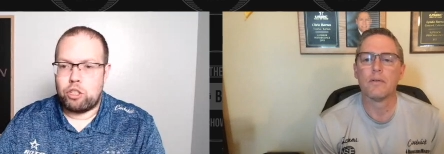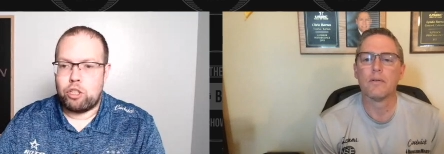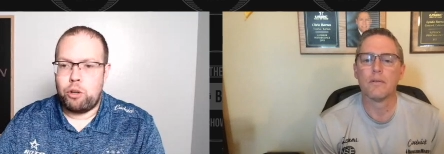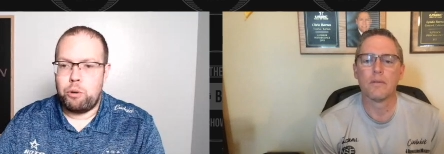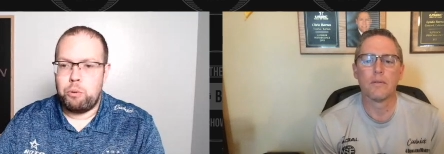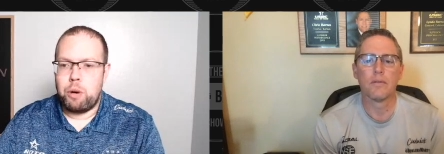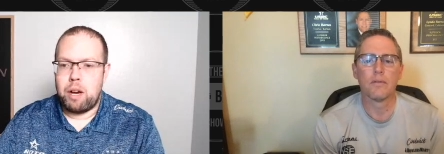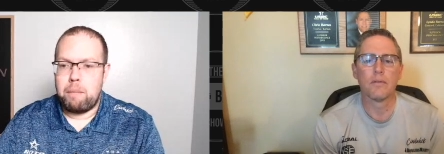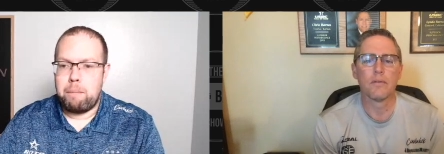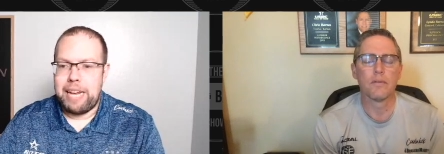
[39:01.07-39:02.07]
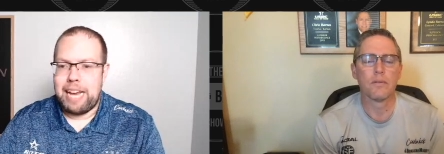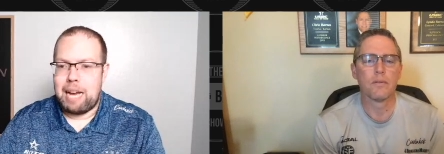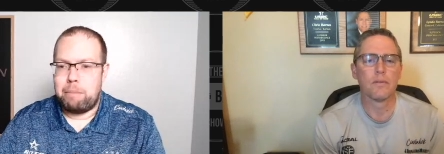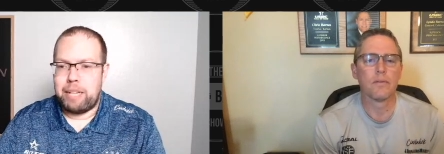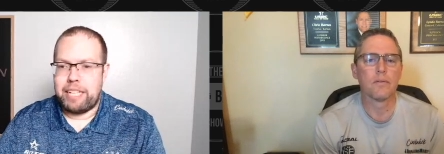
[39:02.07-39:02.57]
Speaker 1: 2
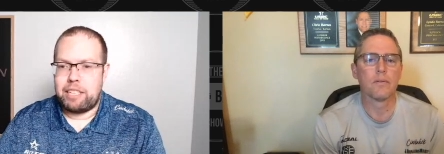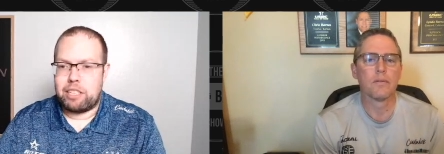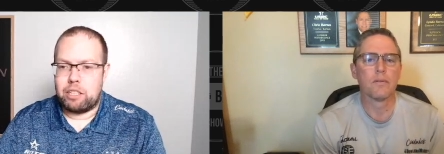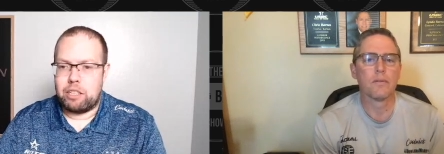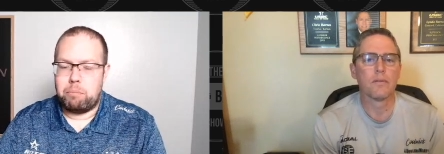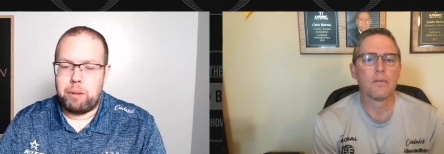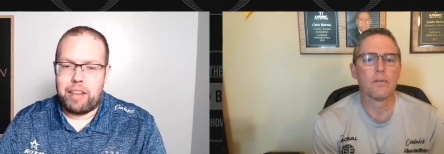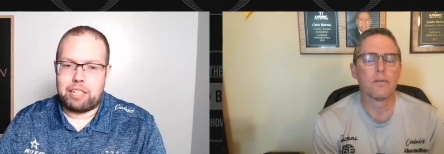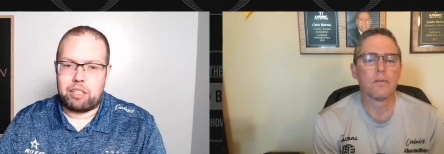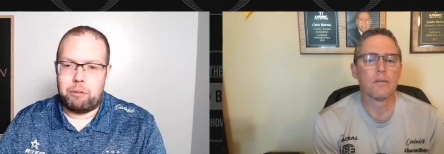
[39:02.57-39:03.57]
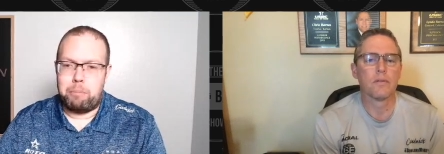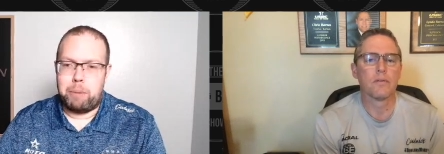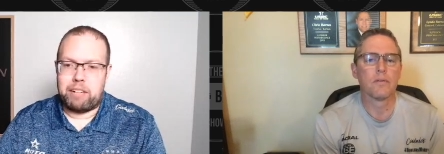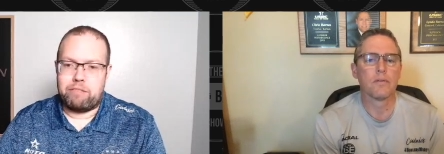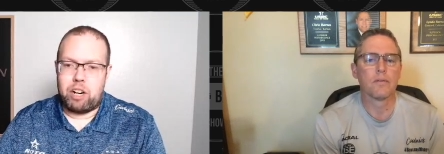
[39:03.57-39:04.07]
p.m. Eastern, but that's on
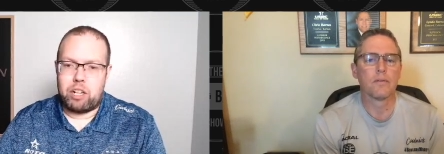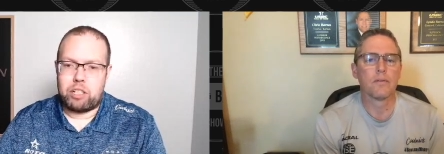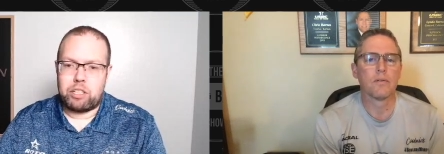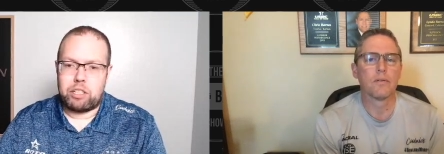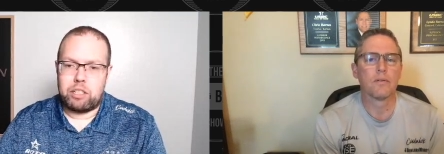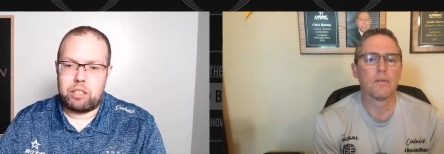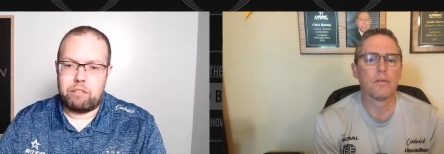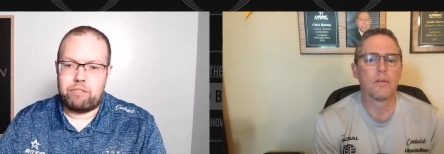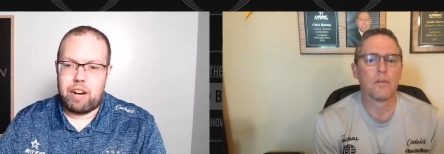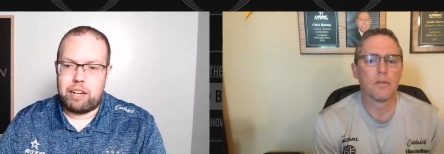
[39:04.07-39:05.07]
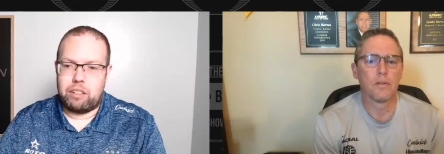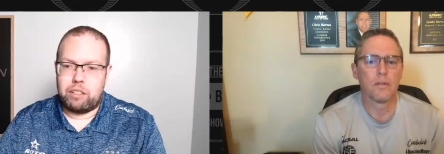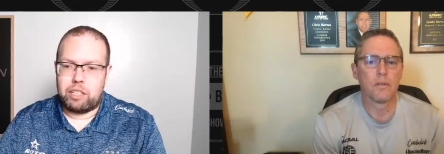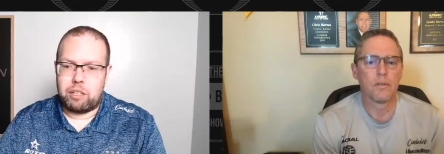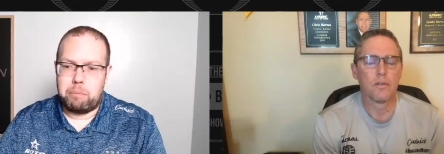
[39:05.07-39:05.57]
Big Fox. The final
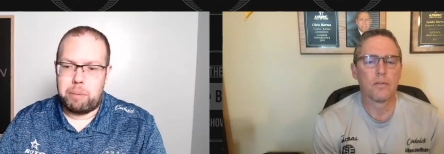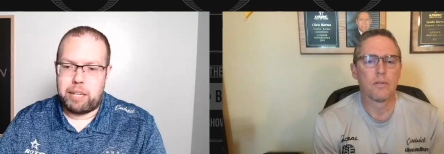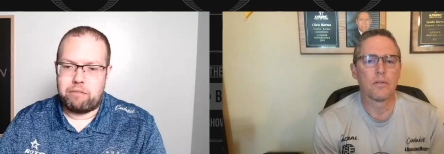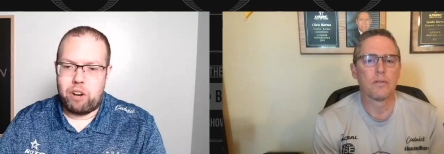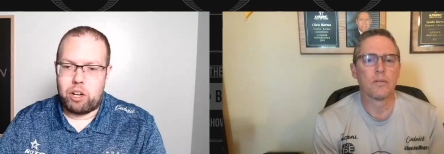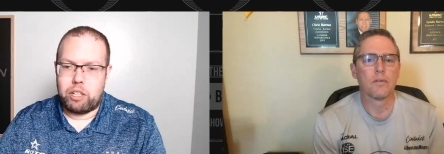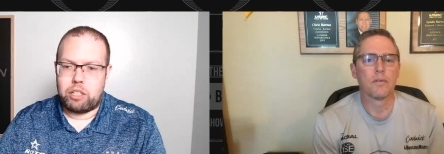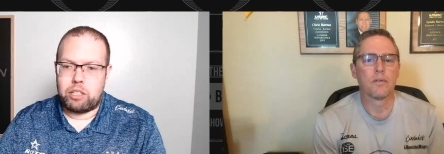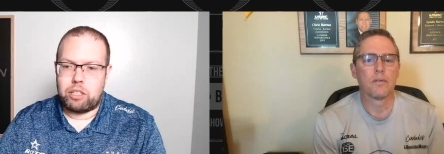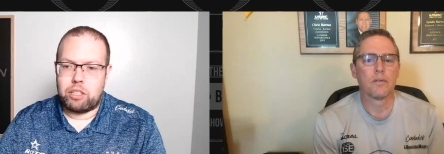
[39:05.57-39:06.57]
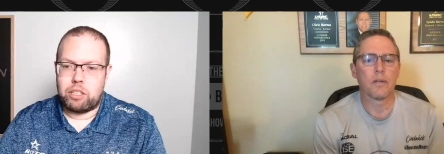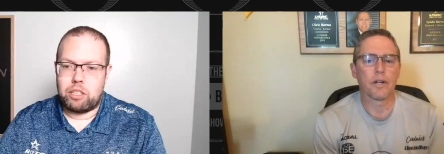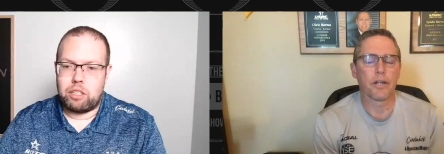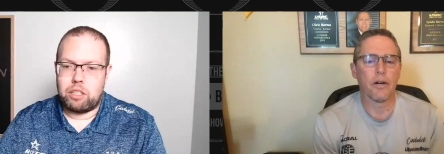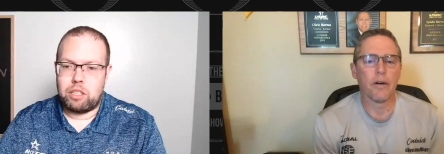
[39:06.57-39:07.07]
is on Big Fox.
Speaker 2: There
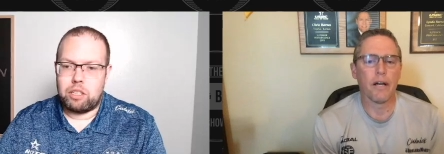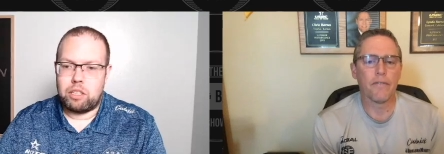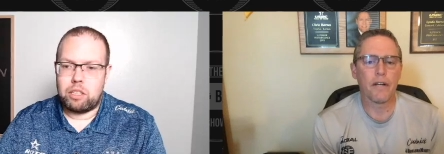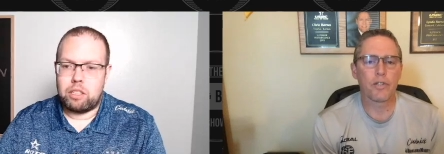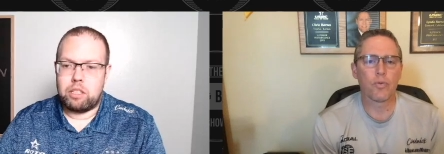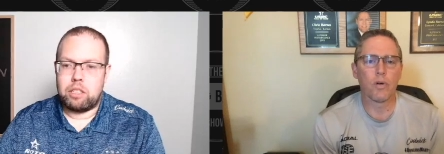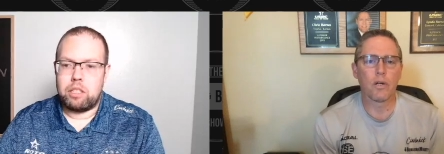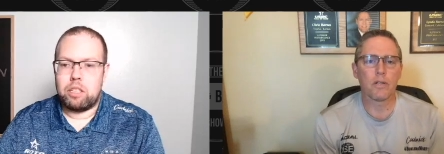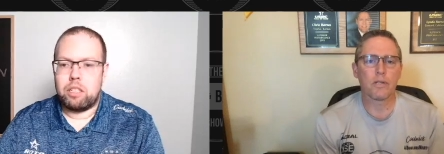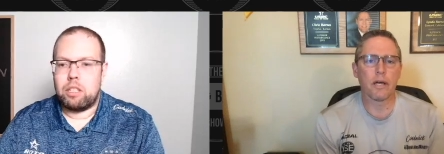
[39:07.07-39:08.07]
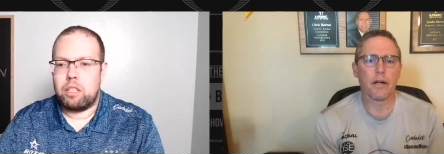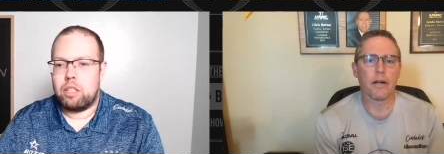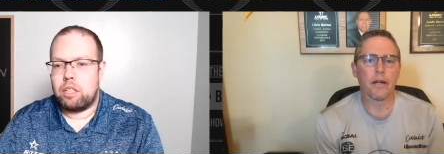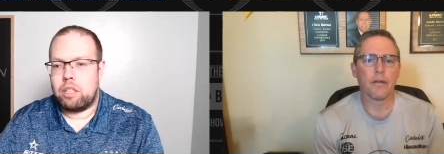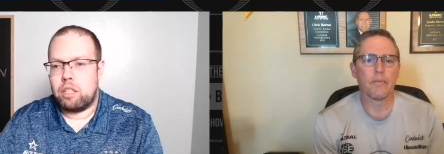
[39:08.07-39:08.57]
you go. FS1 on
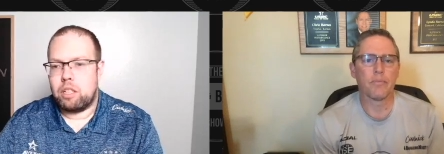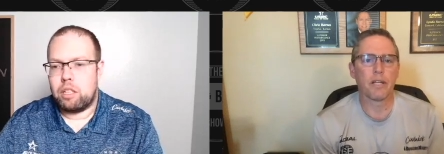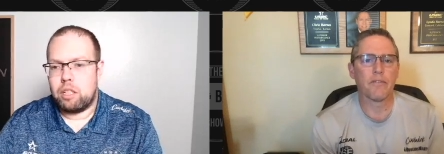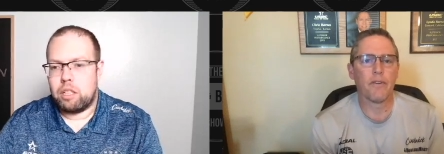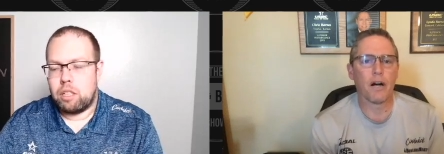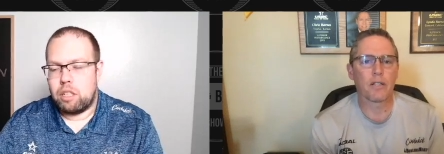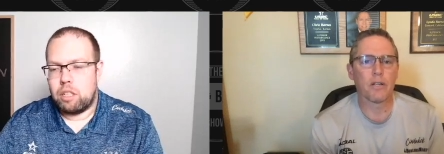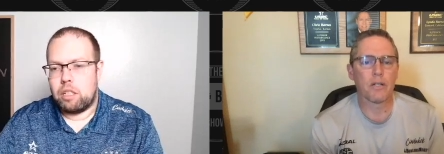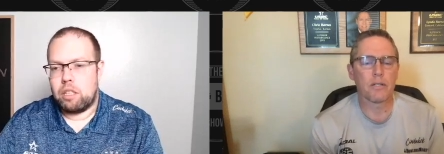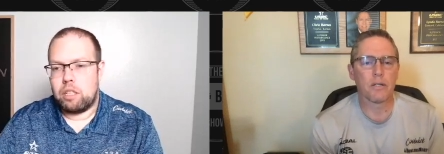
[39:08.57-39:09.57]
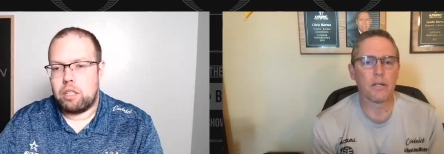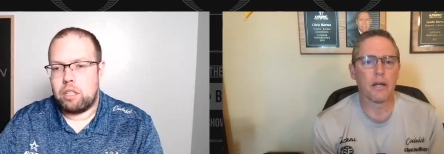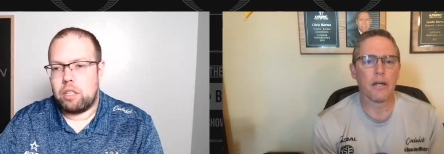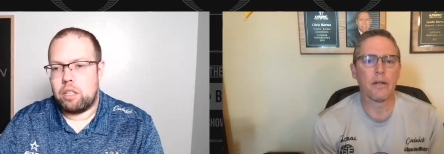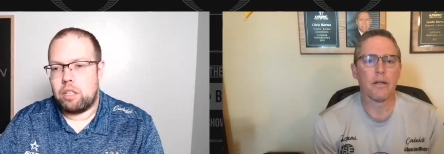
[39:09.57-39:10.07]
Saturday, Big Fox on
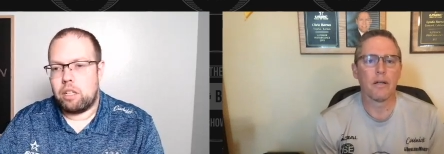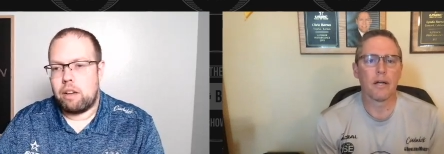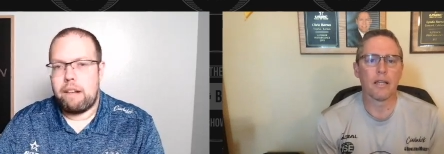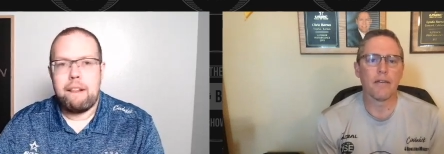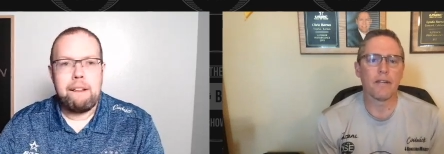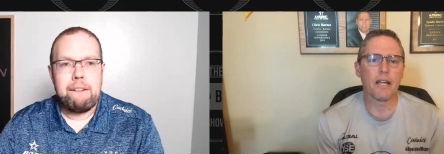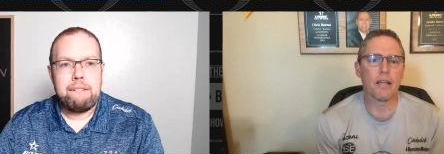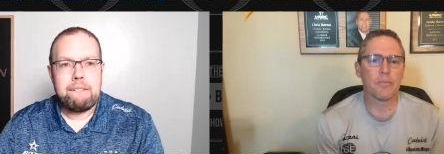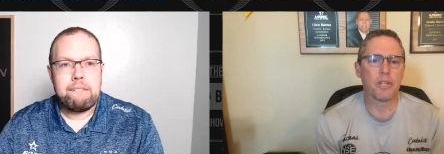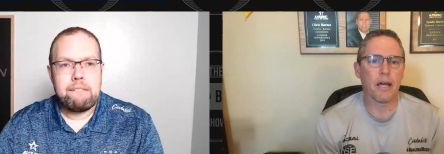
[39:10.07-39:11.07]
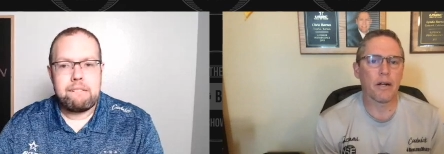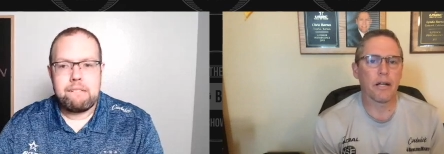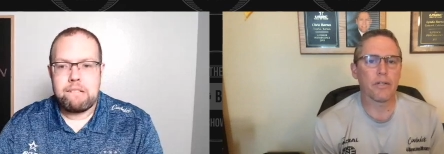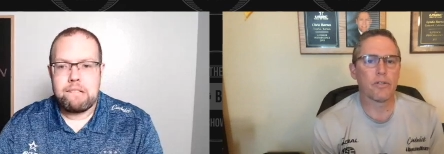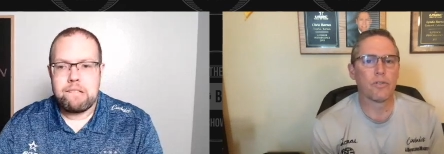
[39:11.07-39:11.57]
Sunday, 11 a.m.
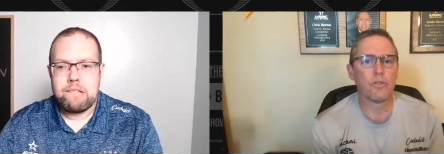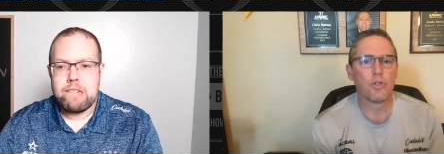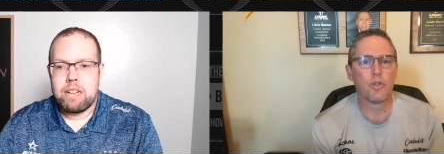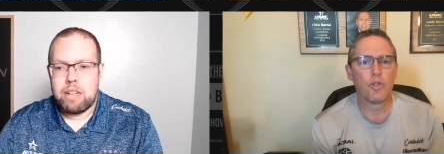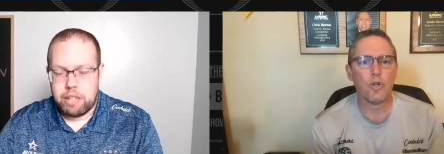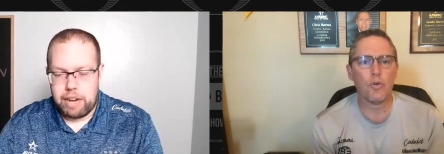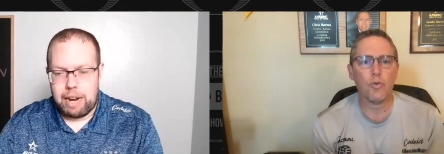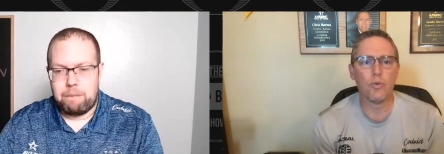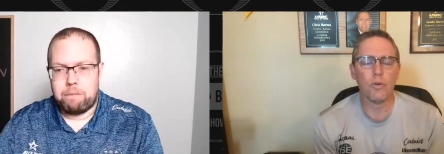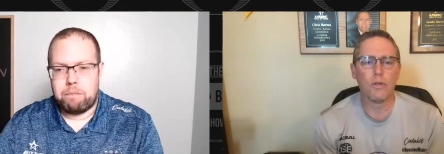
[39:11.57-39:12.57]
Saturday, 2, yeah.